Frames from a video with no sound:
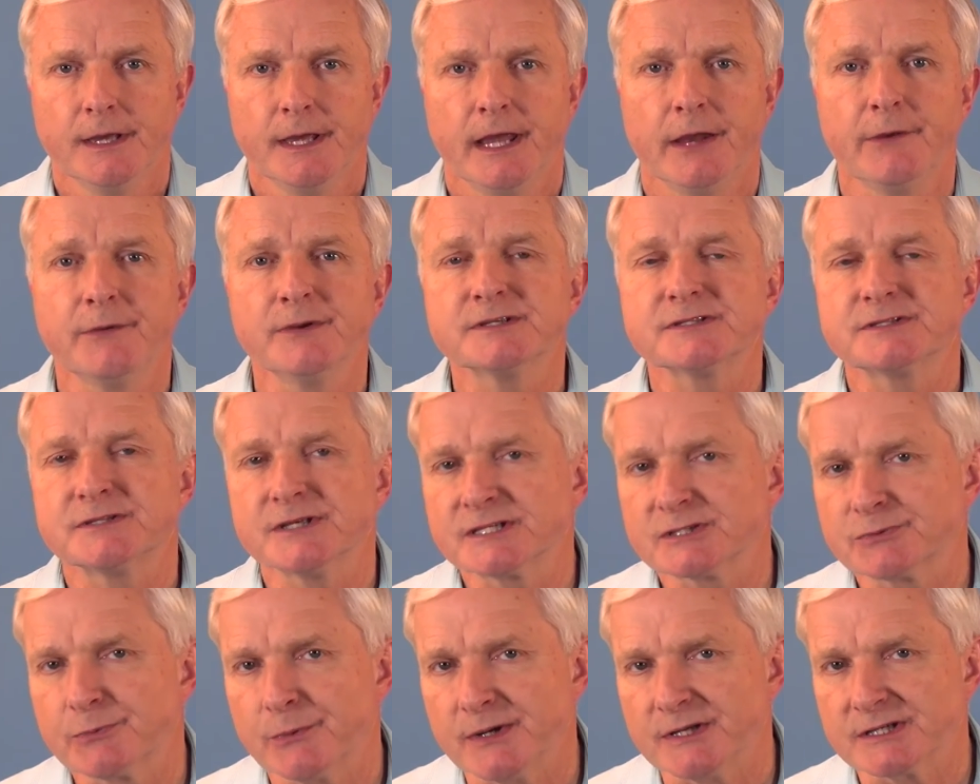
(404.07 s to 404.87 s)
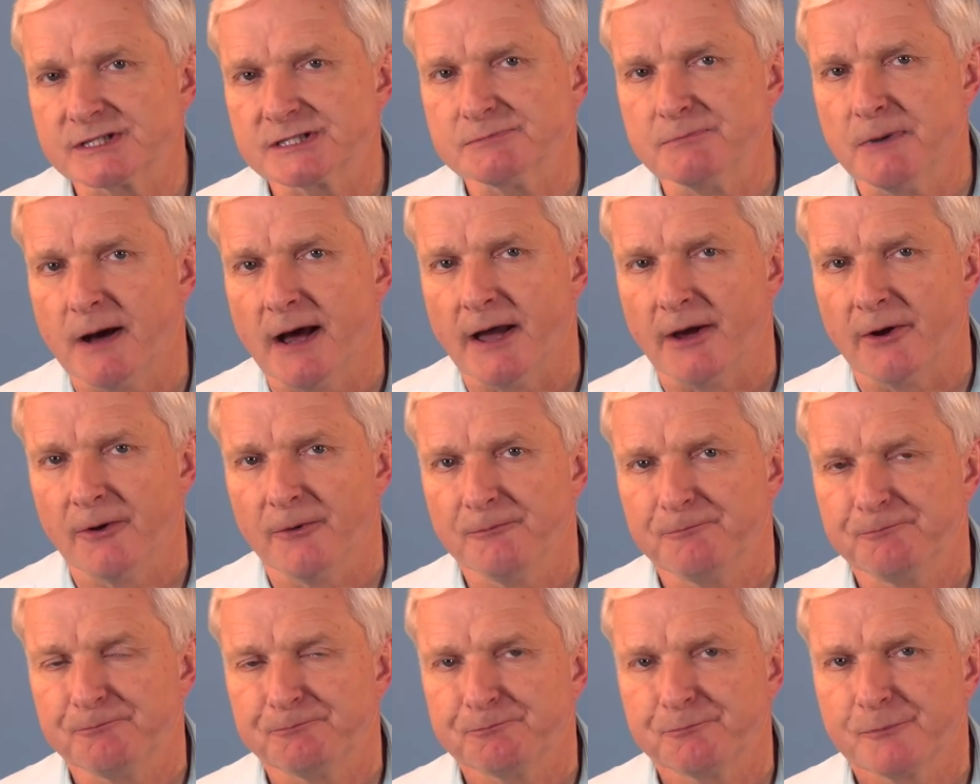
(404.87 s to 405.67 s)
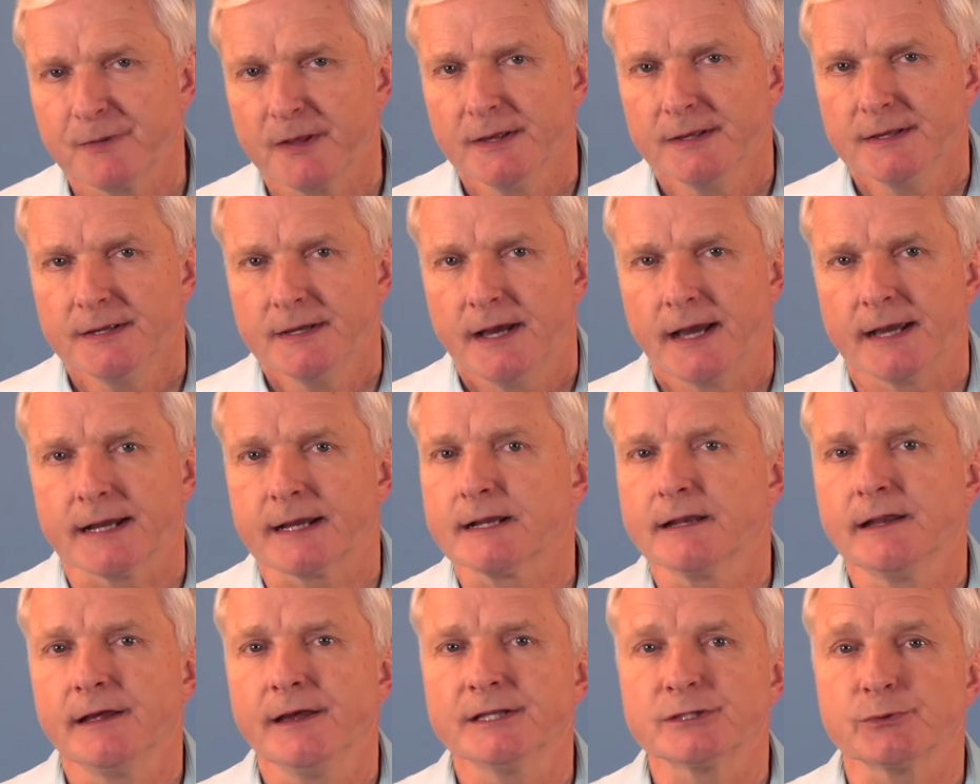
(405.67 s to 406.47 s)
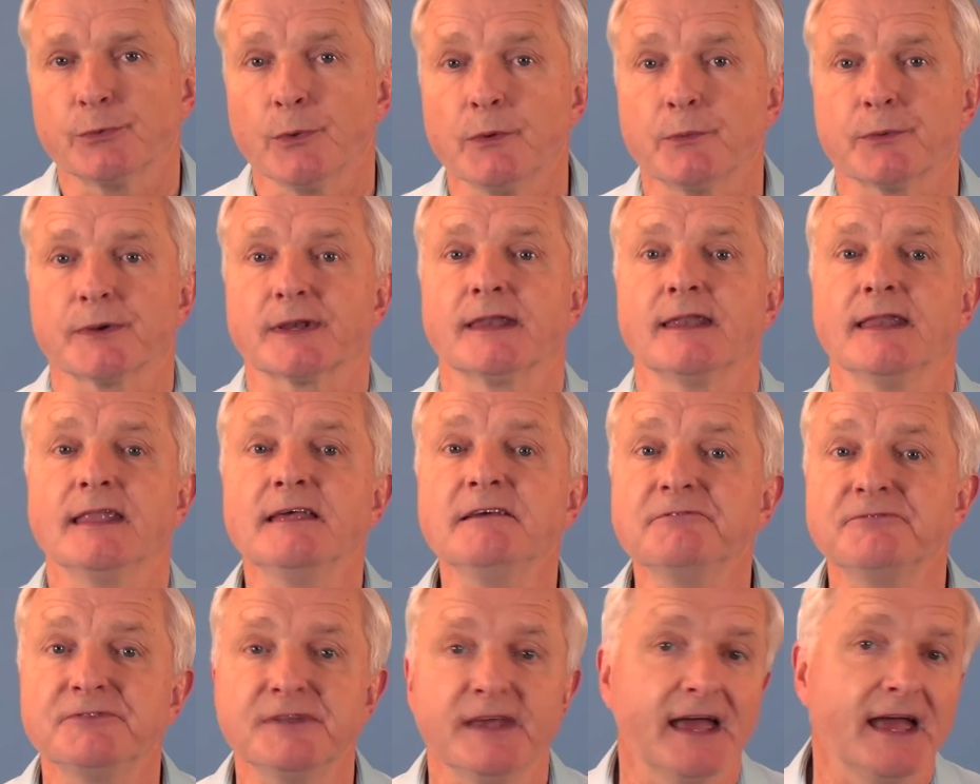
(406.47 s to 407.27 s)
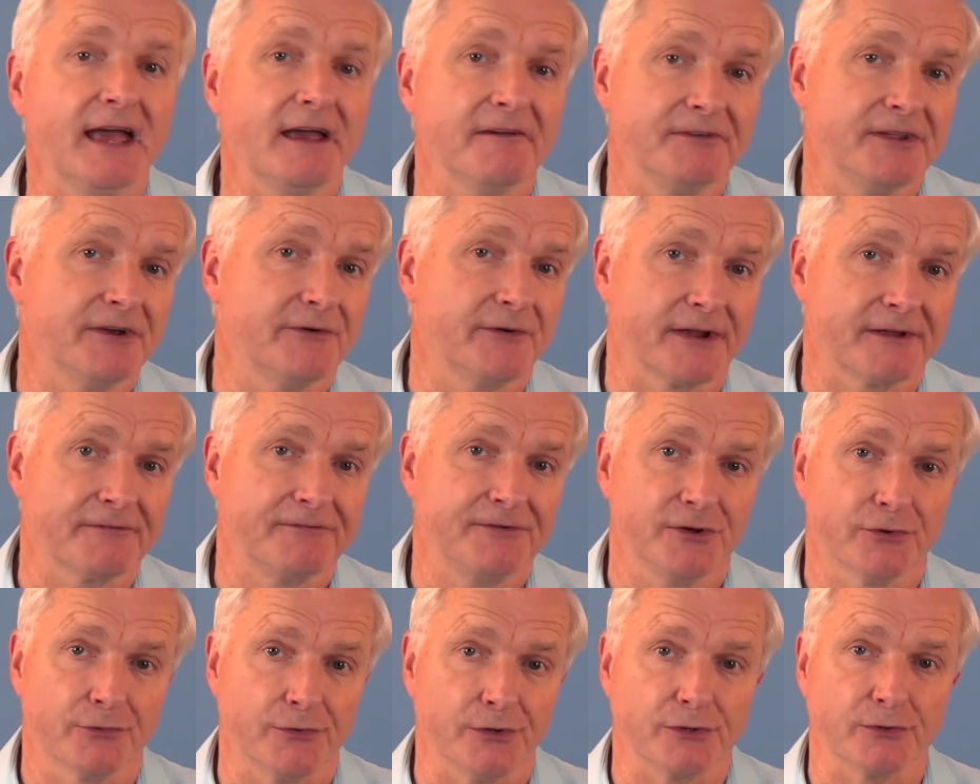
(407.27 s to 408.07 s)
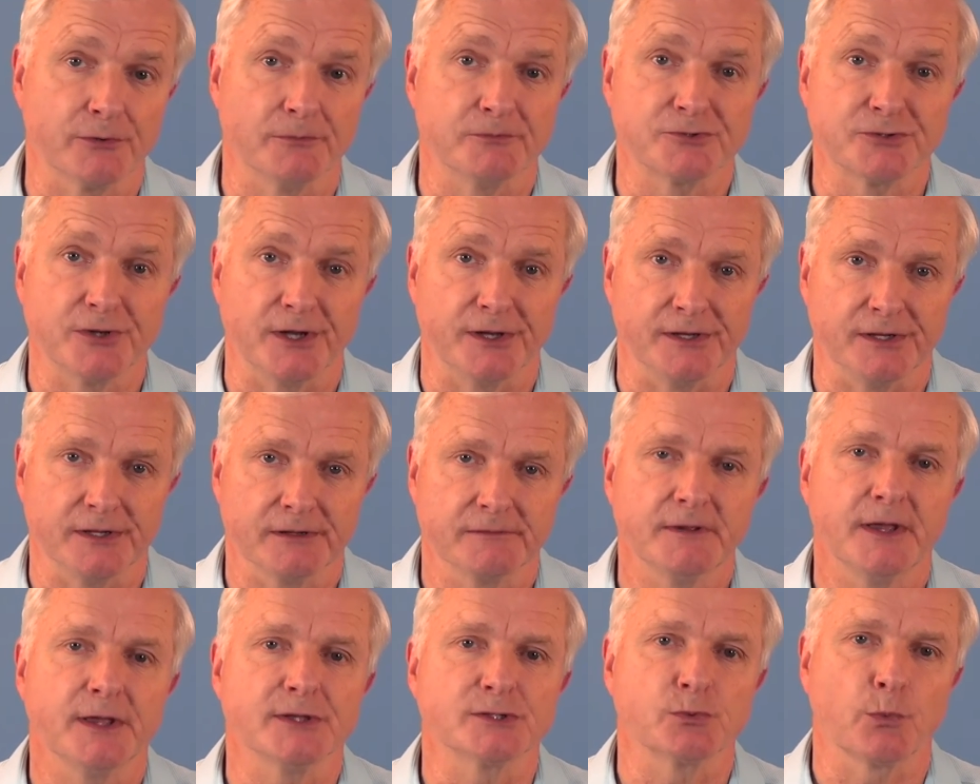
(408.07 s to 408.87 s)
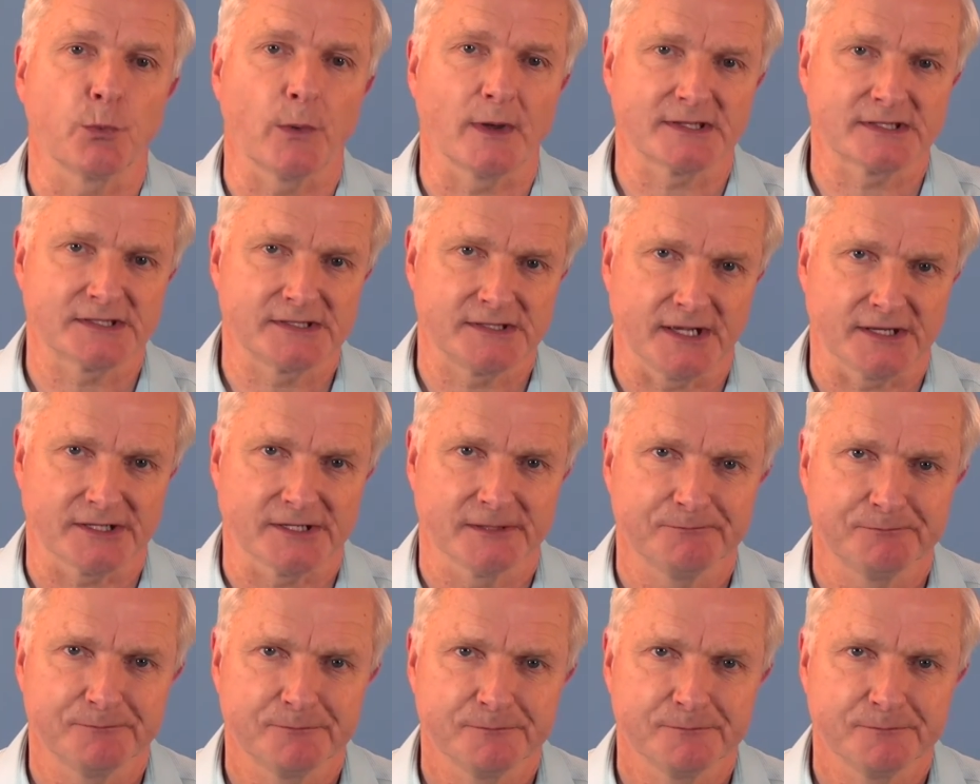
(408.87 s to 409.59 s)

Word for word: Here is this week's smile. A client we would love to have here at Fiore Group Training is WestJet.